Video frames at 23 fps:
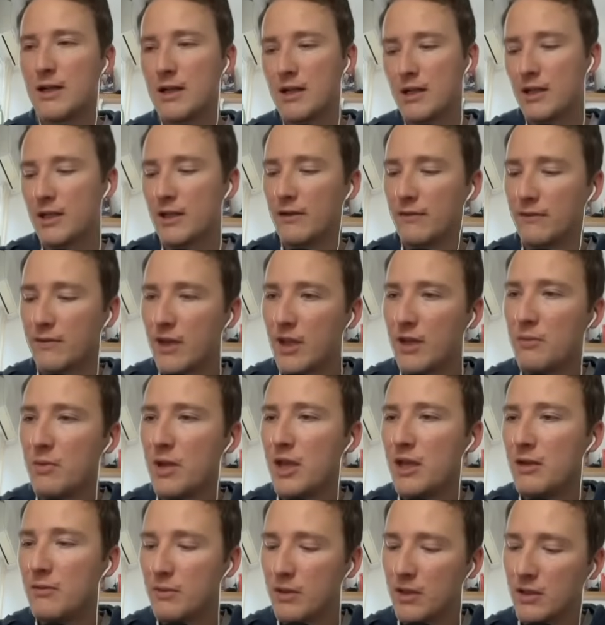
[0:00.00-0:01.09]
if they
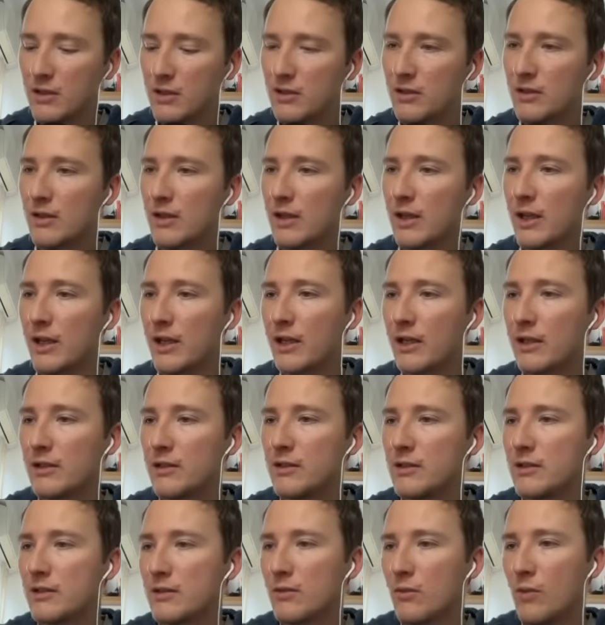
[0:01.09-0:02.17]
paid me
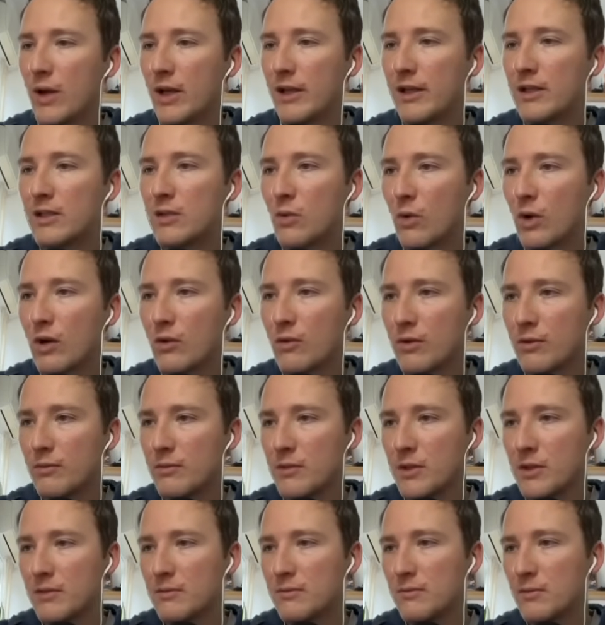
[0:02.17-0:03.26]
and wanted to work with
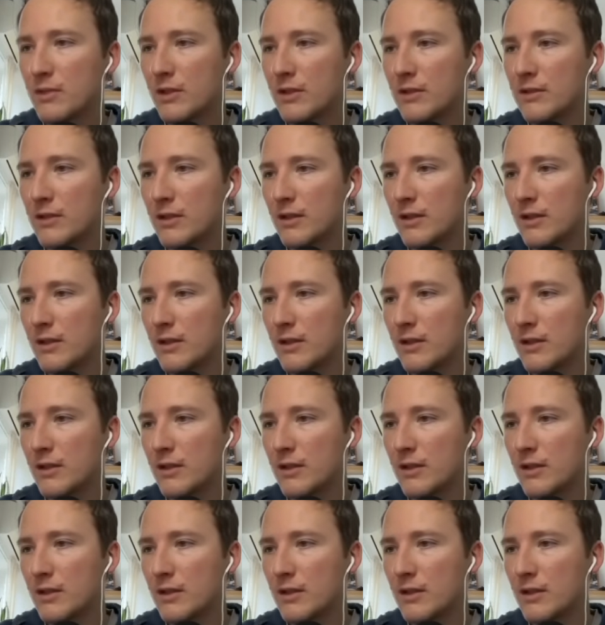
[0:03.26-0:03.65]
me, because